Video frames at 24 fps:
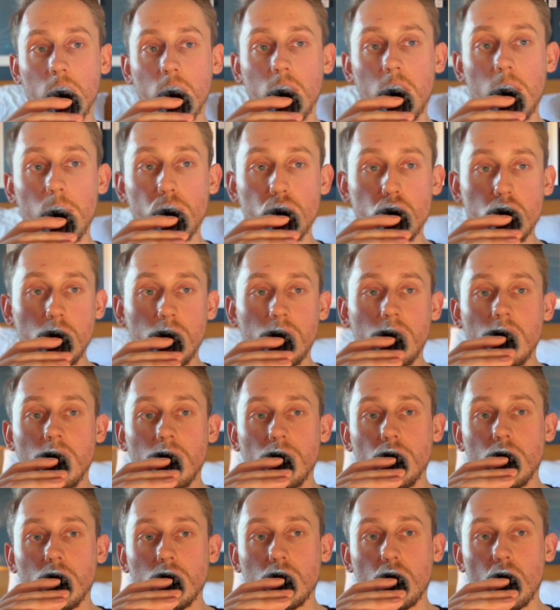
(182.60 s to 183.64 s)
it produces a
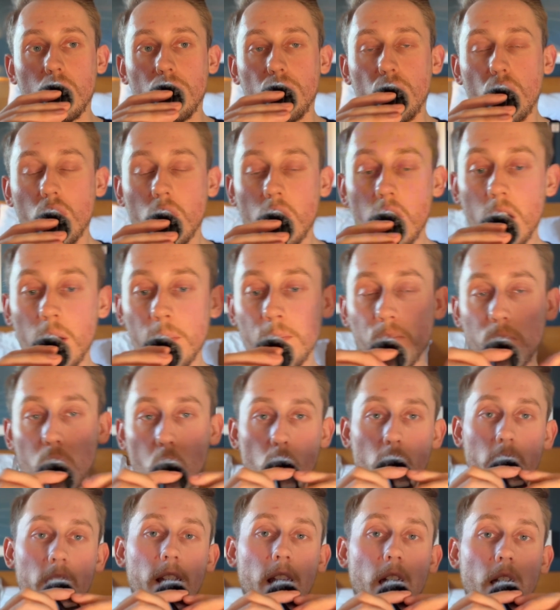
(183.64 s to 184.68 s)
vertical forearm.
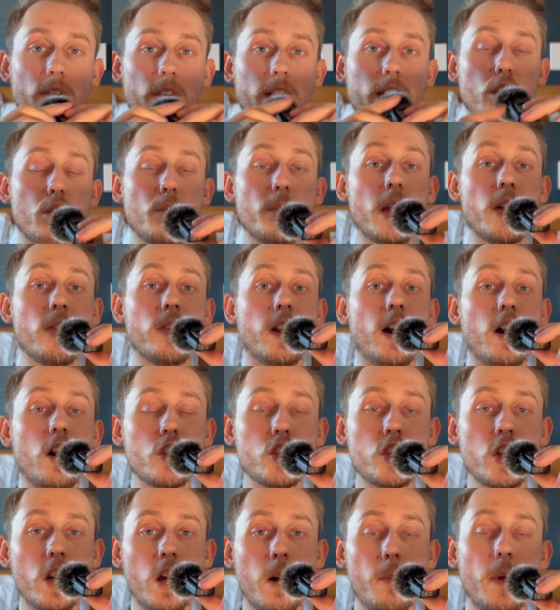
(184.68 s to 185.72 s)
We're going to have a little bit of an
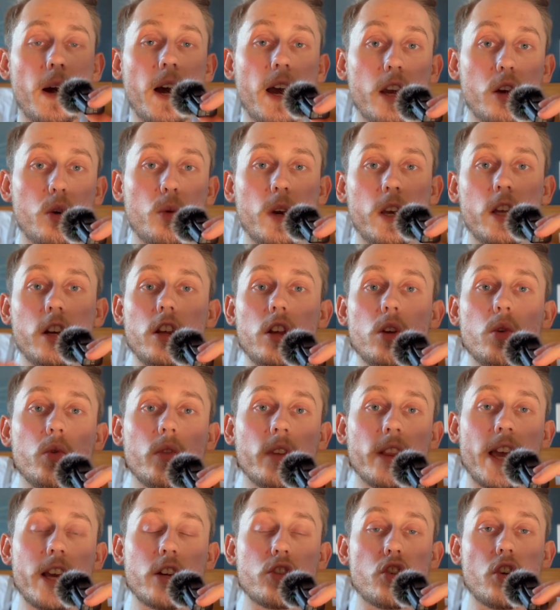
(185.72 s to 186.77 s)
arch in our back. We're going to use
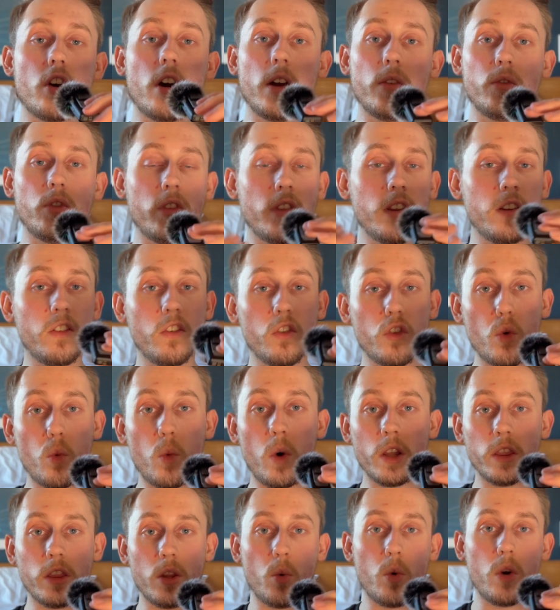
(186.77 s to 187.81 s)
leg drive. So this is the
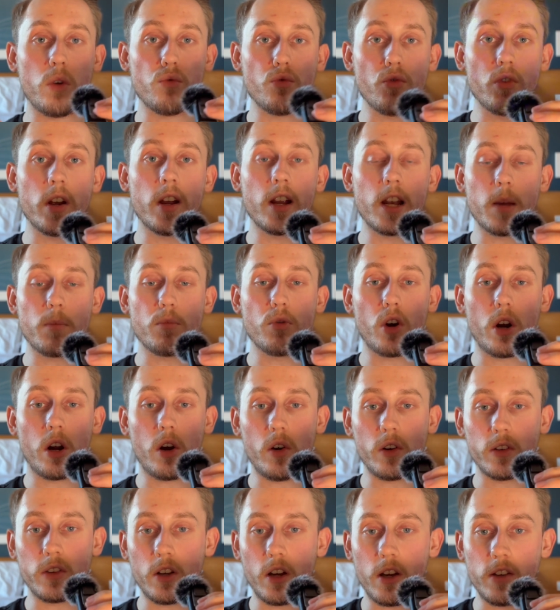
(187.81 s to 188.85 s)
one that we're really
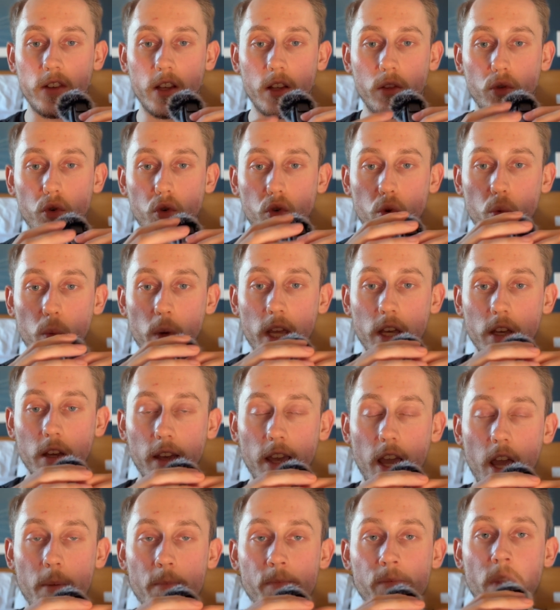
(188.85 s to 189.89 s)
prioritizing through the week,
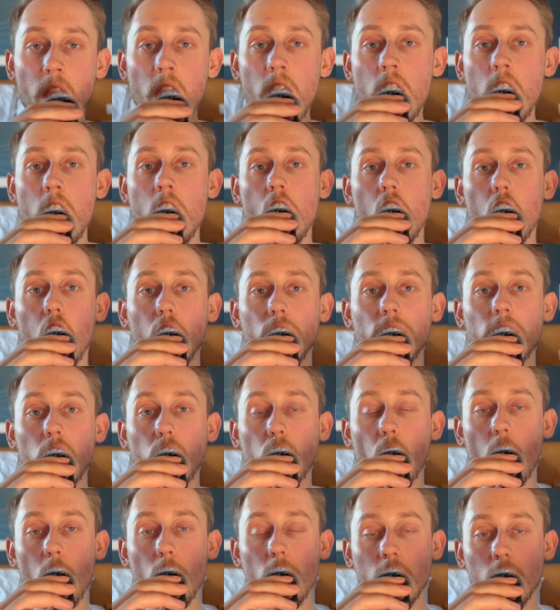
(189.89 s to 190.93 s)
okay? On this
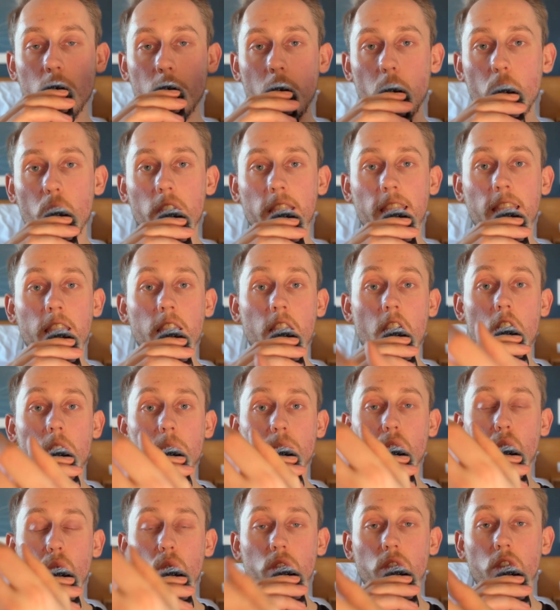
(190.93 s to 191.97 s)
one, we're going to be working
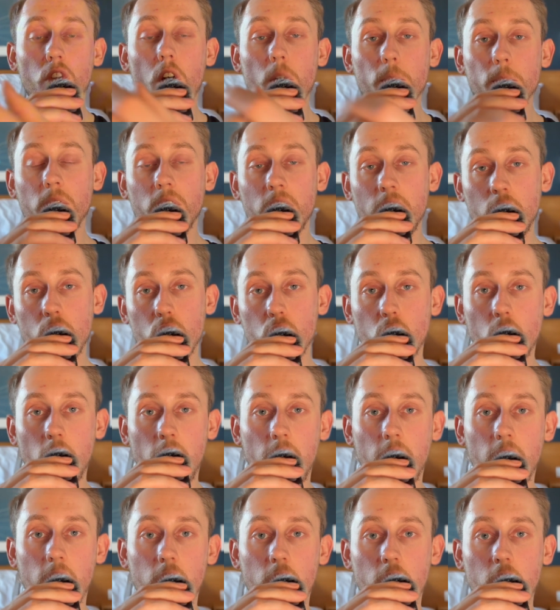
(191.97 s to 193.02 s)
up to a top single
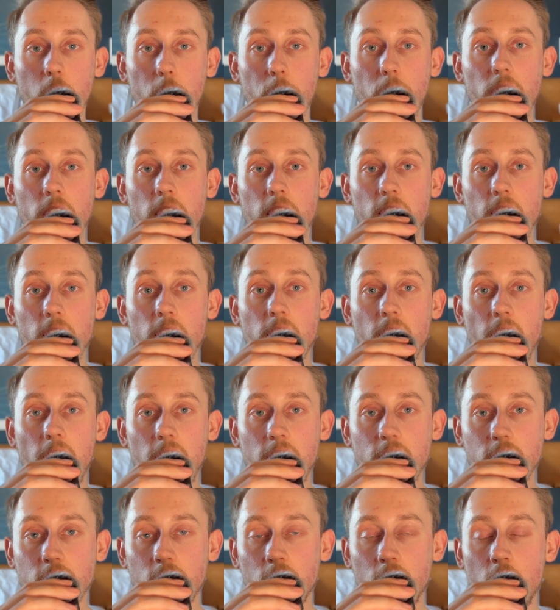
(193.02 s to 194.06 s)
at RPE
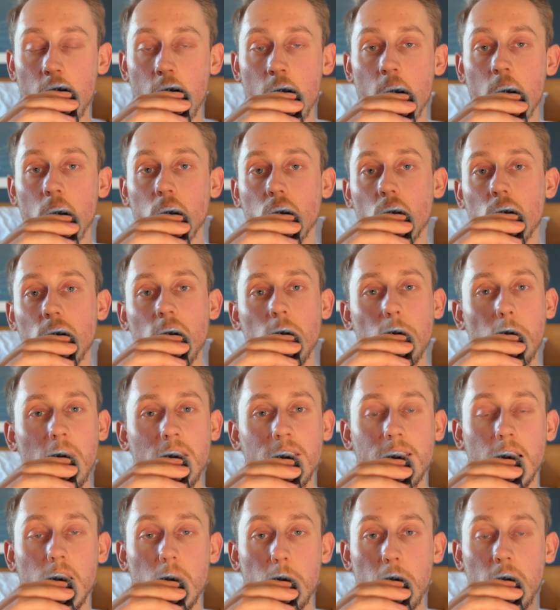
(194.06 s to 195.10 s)
8. So this
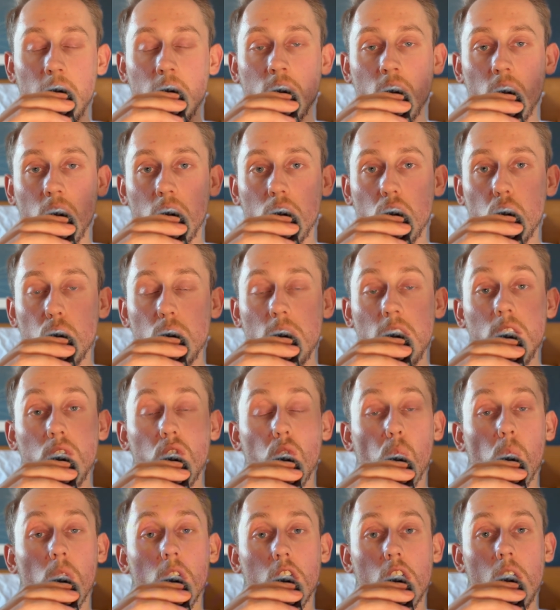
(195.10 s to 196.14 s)
basically means you need
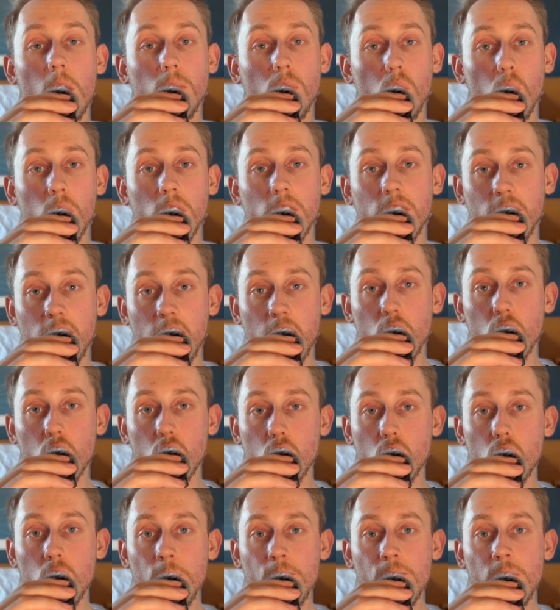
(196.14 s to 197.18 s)
to work up to a
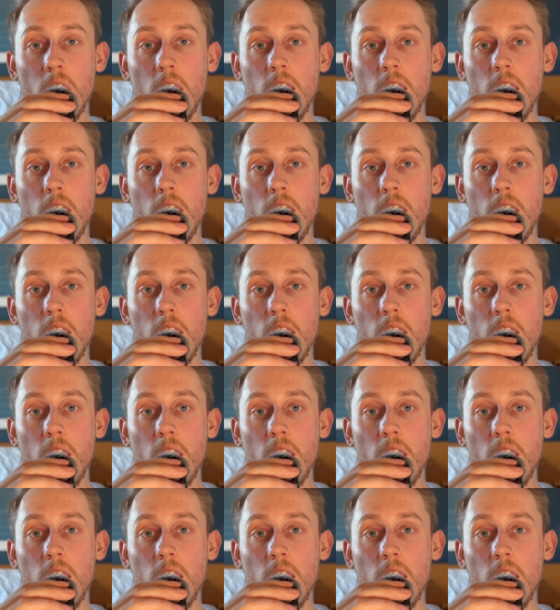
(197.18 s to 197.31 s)
single